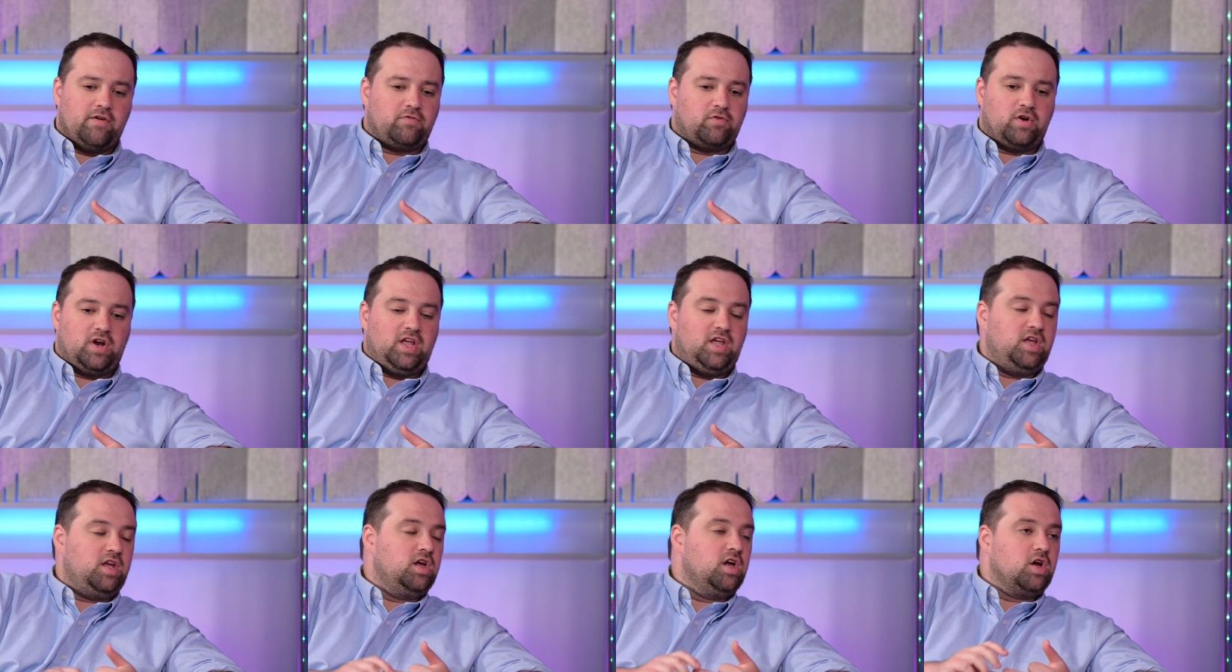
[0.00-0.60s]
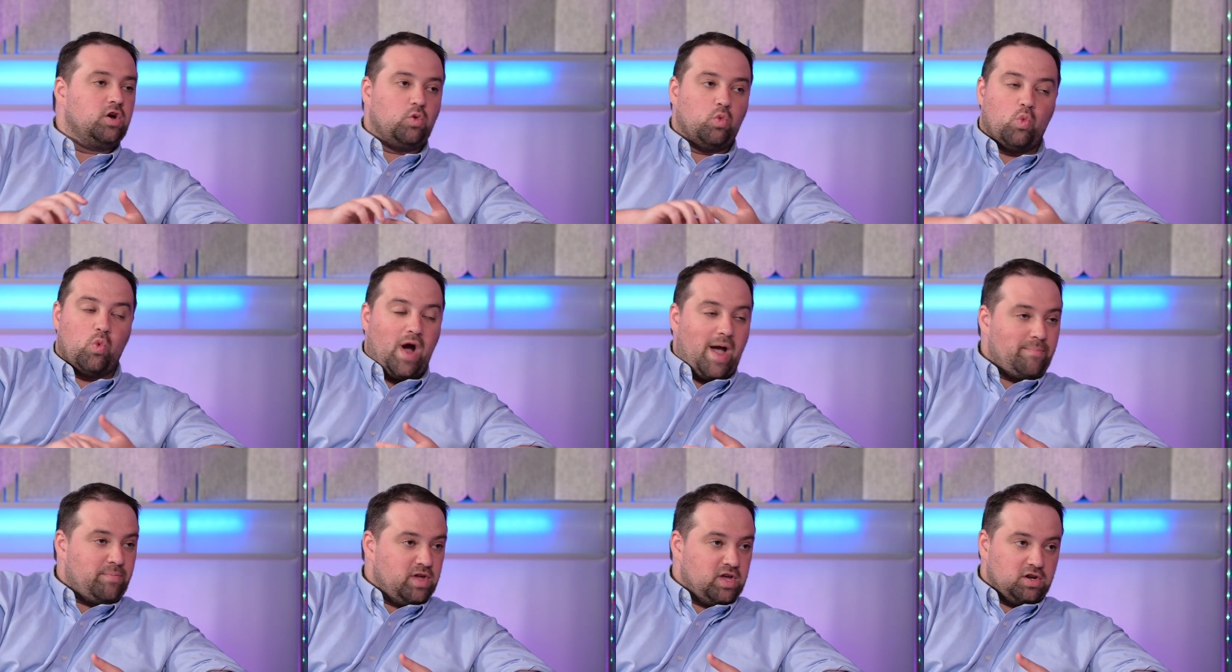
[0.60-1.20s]
every
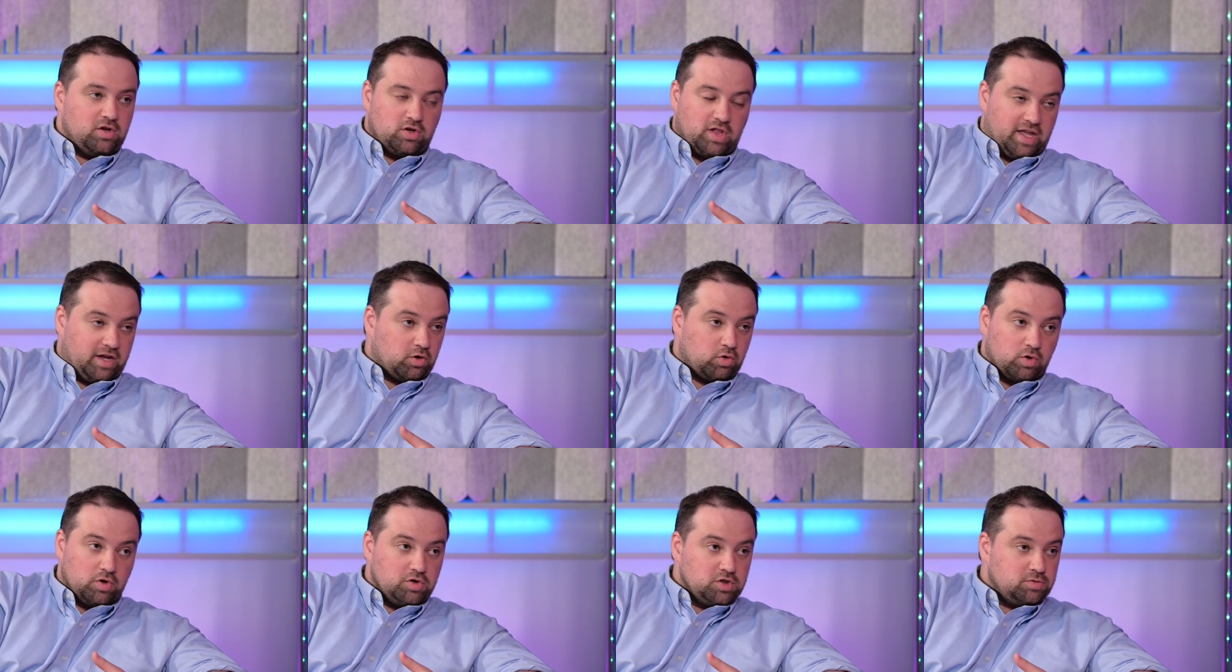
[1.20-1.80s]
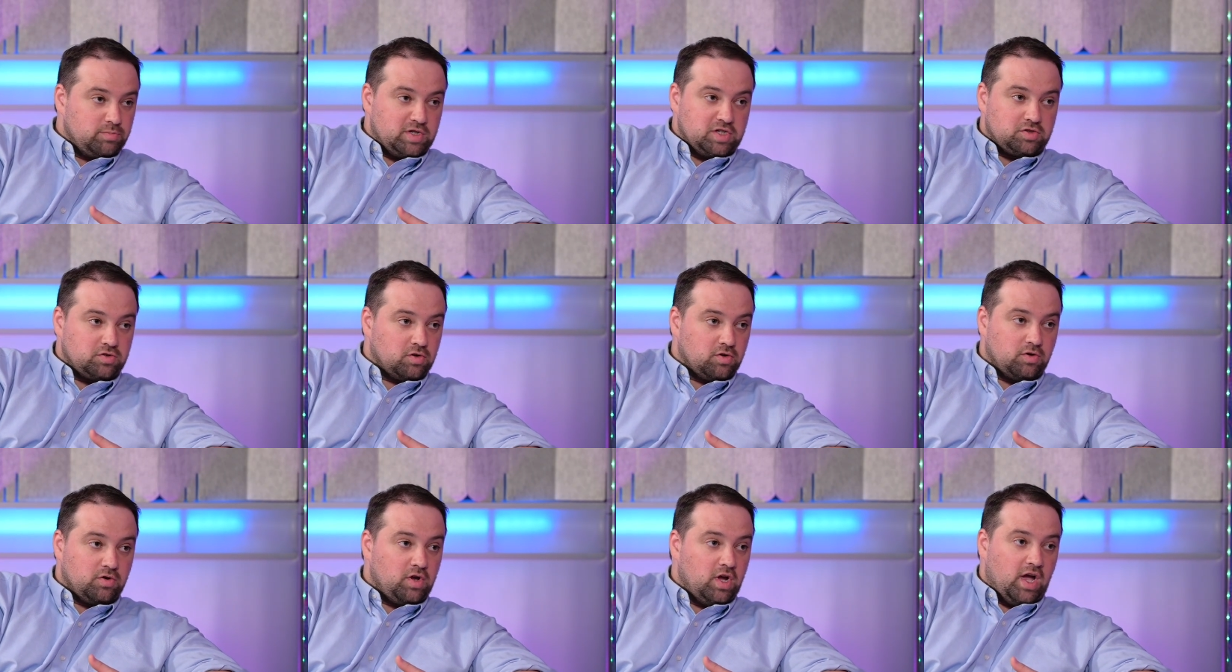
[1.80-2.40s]
weapon, like cruise
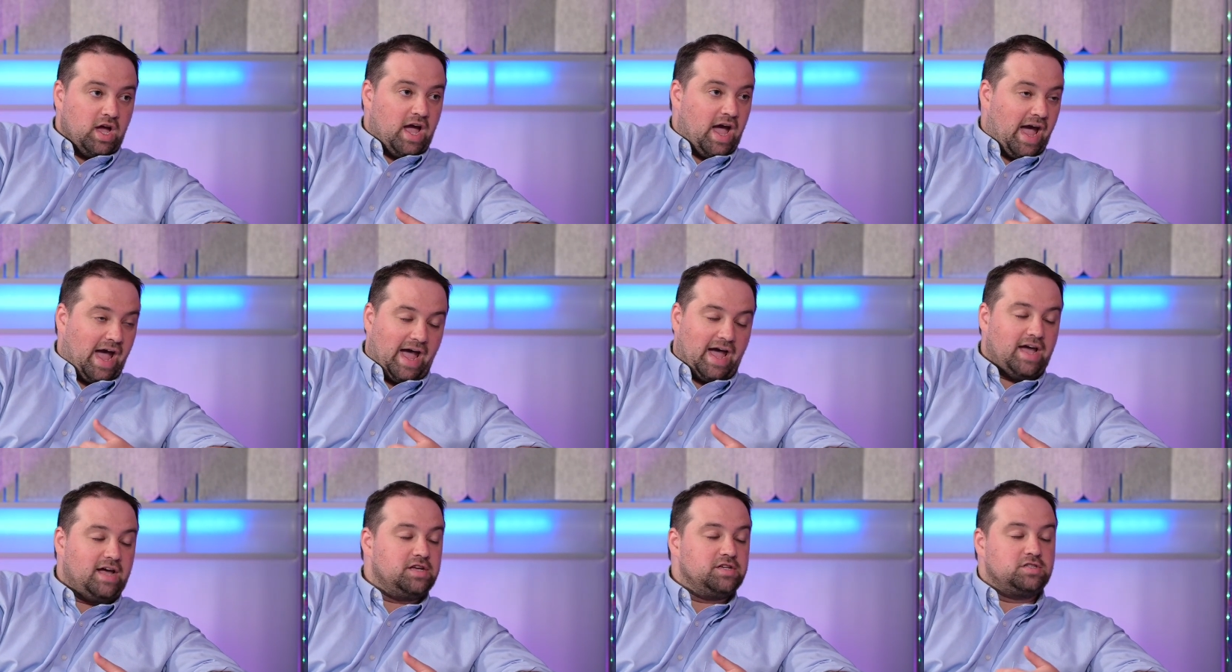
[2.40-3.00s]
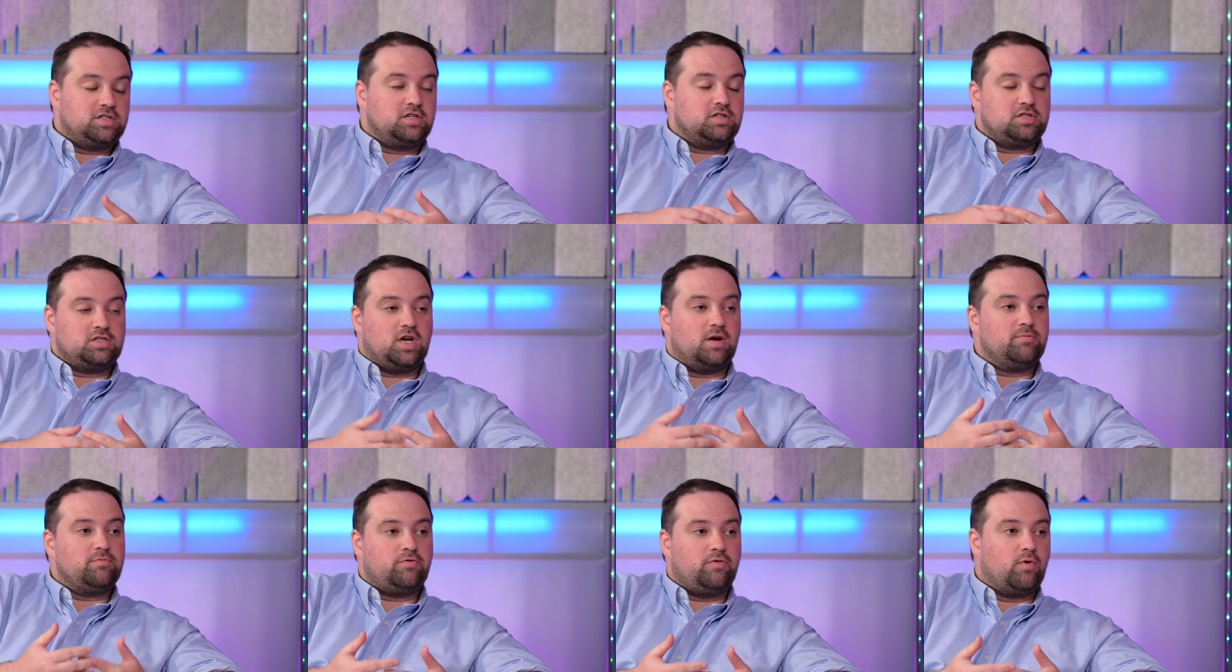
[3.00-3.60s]
missile, has
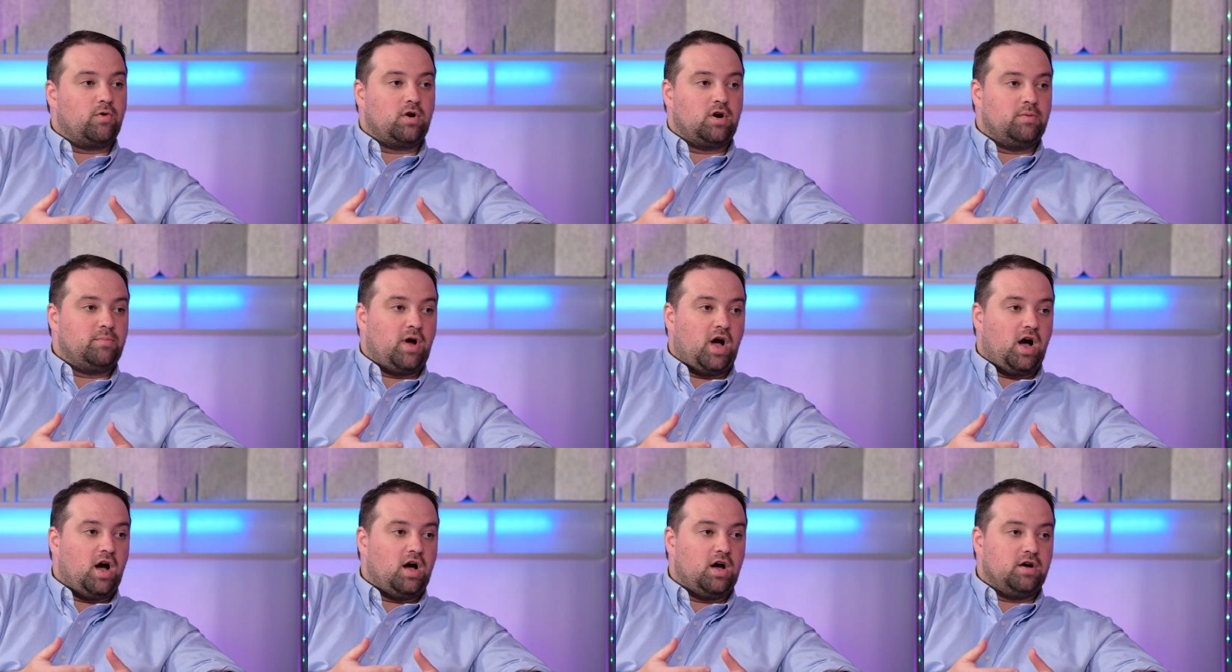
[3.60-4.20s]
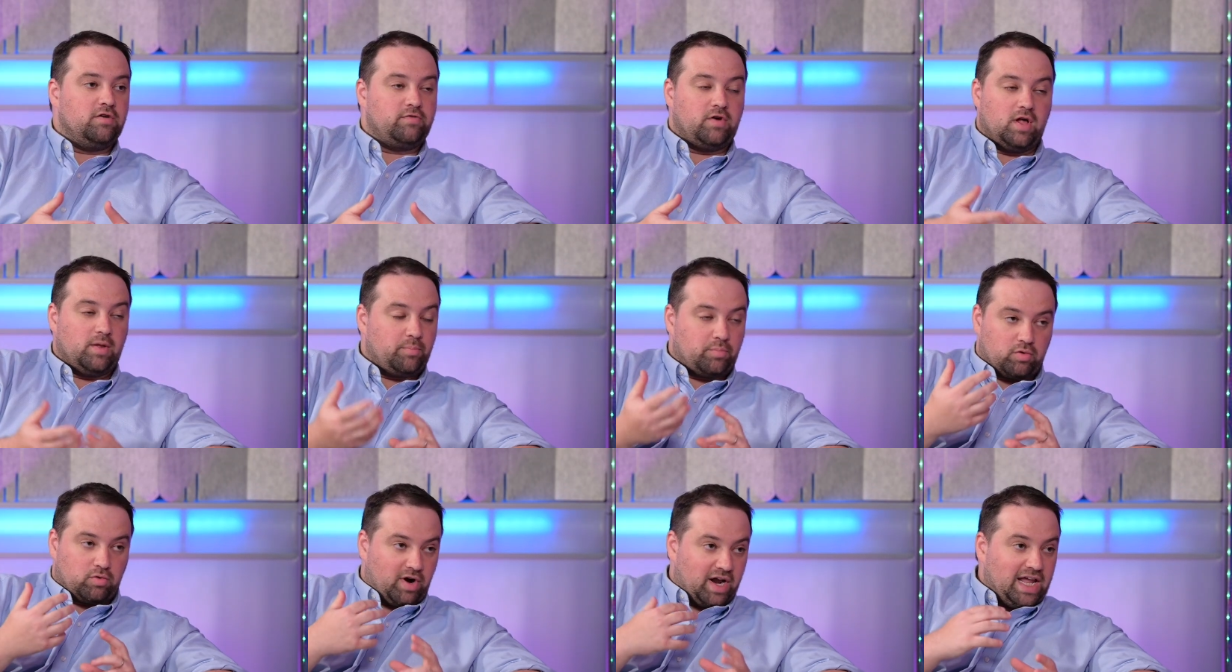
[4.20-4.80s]
some form of
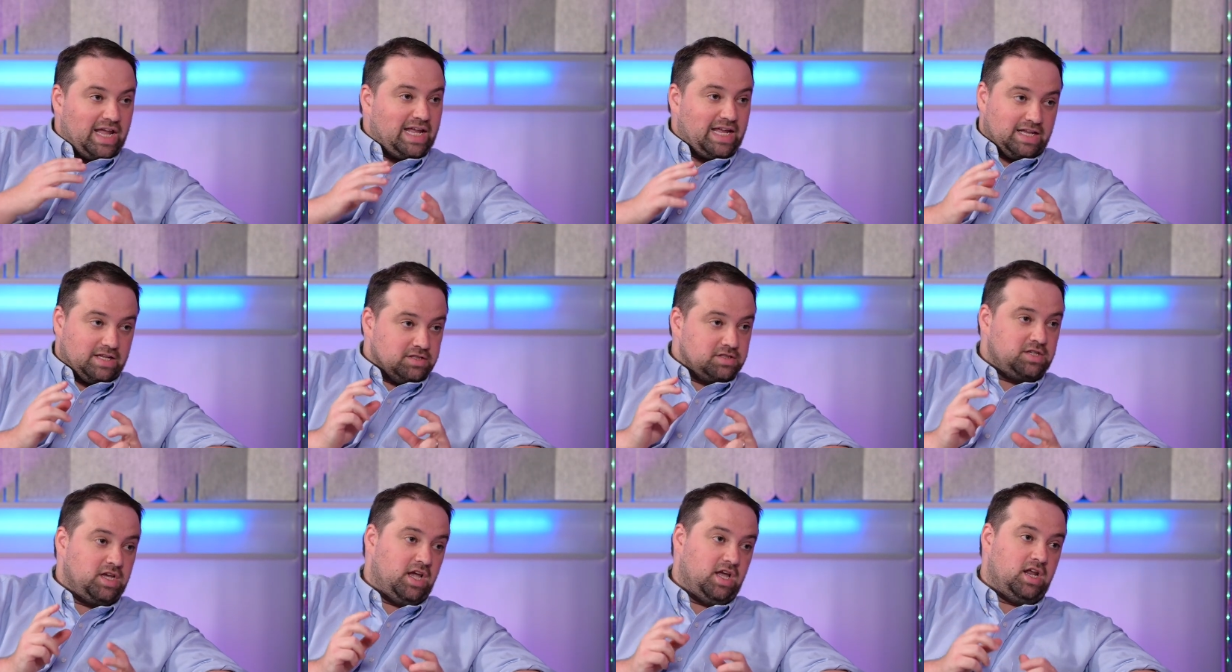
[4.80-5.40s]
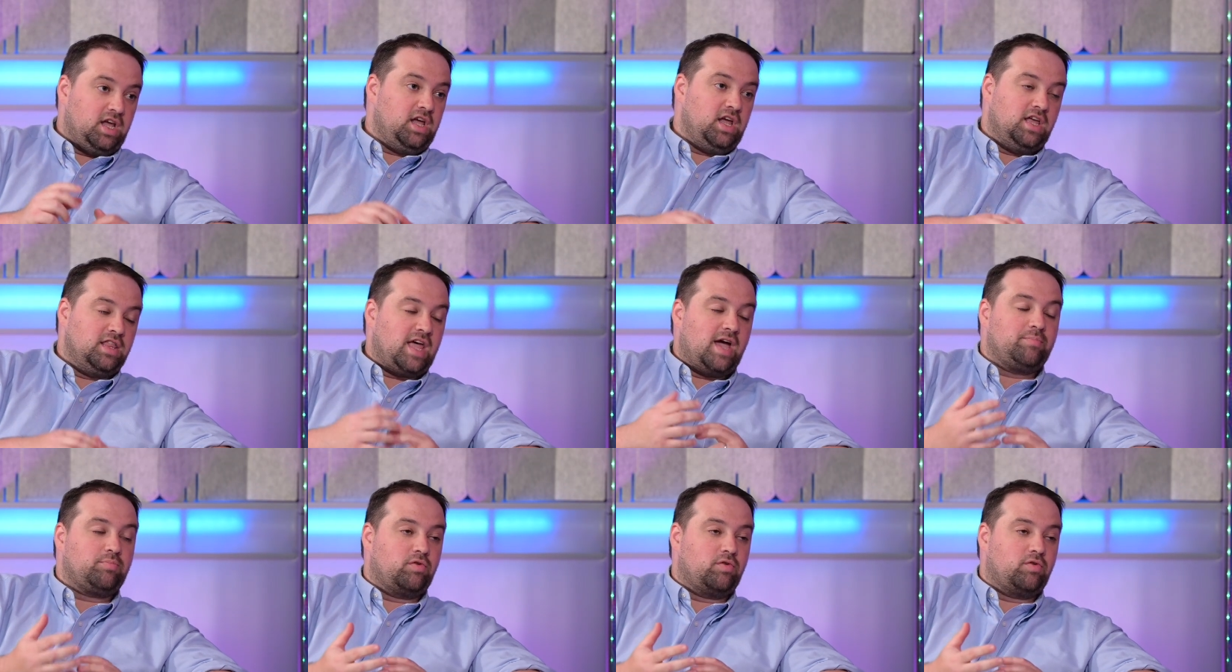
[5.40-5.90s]
brains in it, and